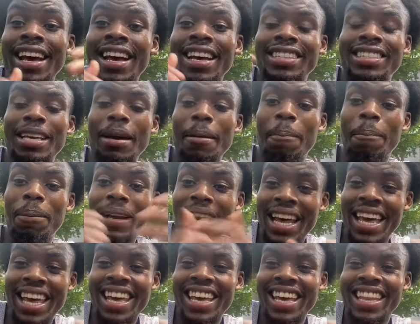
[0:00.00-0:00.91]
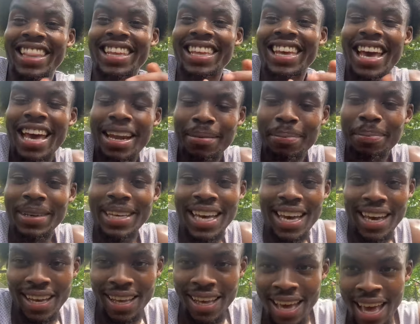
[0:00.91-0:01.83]
to playing in the
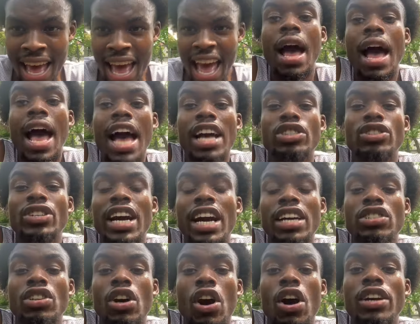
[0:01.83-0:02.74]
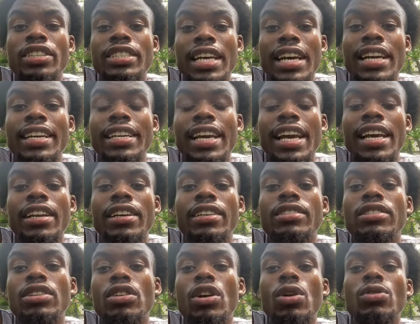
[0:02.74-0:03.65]
NBA as you guys are dedicated
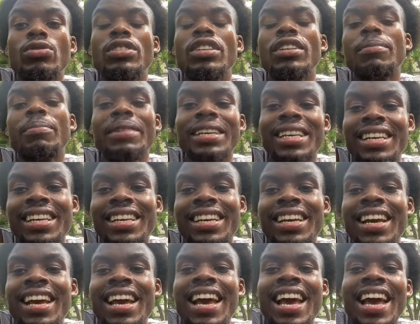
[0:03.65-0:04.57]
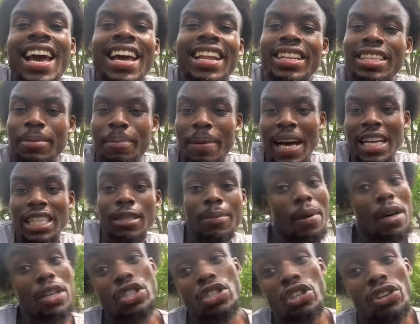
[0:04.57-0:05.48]
to coaching me in this
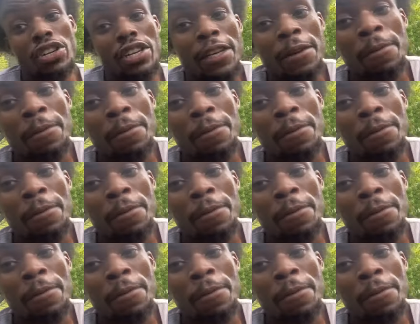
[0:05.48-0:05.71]
basketball journey.